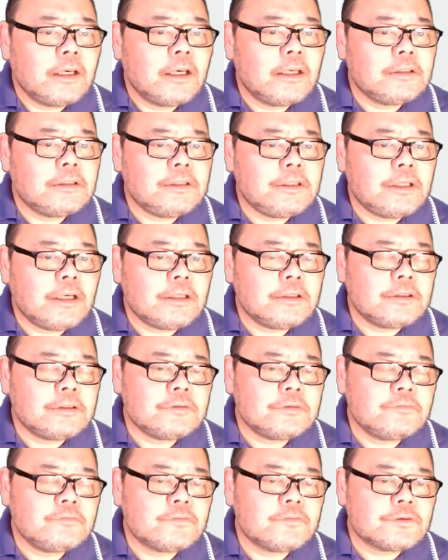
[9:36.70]
And the
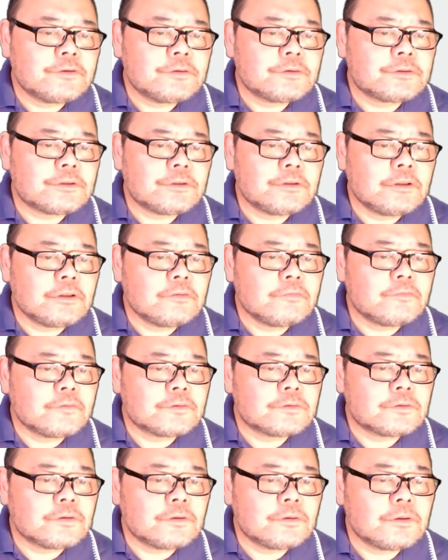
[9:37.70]
other version of
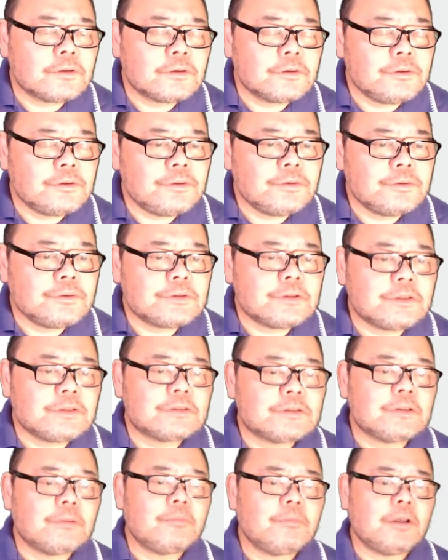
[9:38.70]
a so-called using
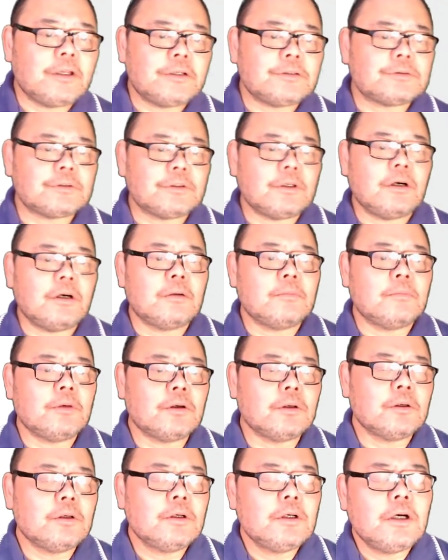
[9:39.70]
simplicial
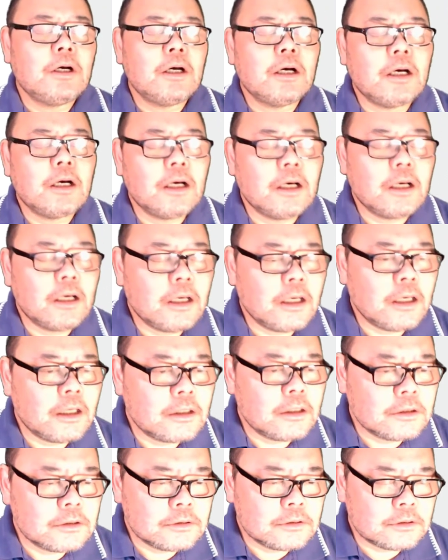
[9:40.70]
homo uh,
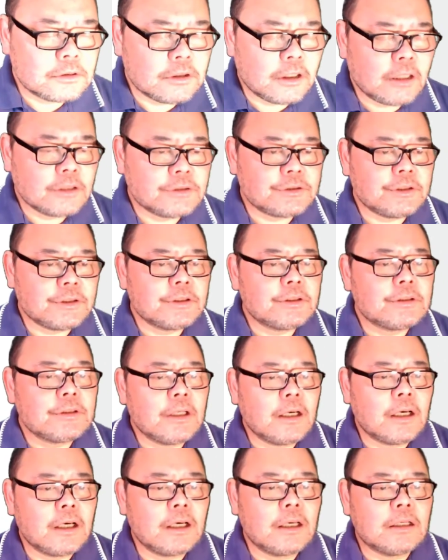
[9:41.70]
logic,
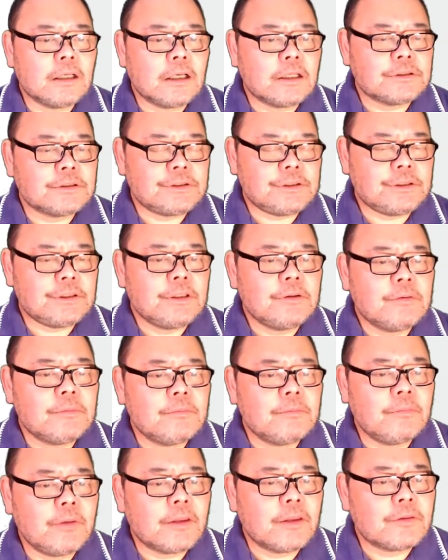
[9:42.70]
logic
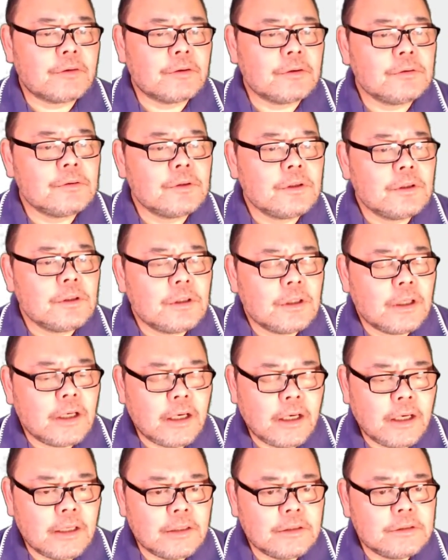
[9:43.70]
method
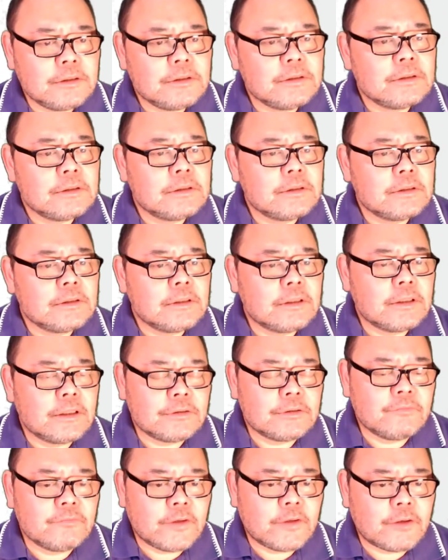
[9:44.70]
and the
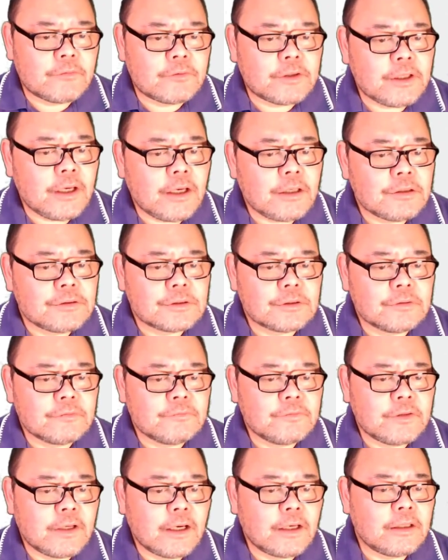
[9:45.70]
variation
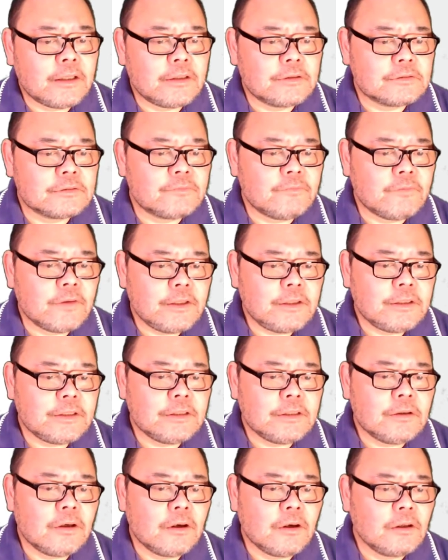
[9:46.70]
of that is
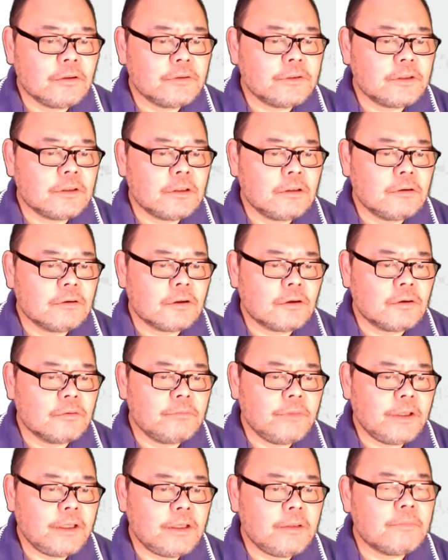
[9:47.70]
finding all the local
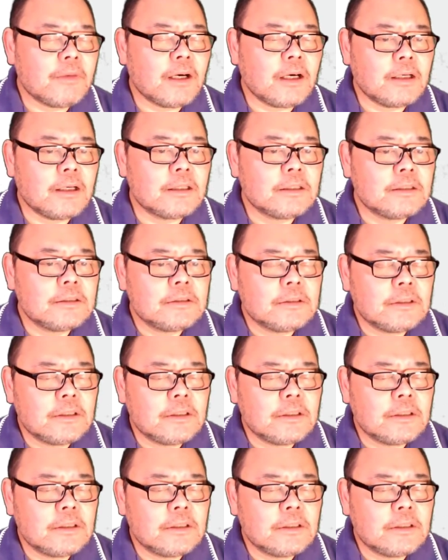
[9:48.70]
minima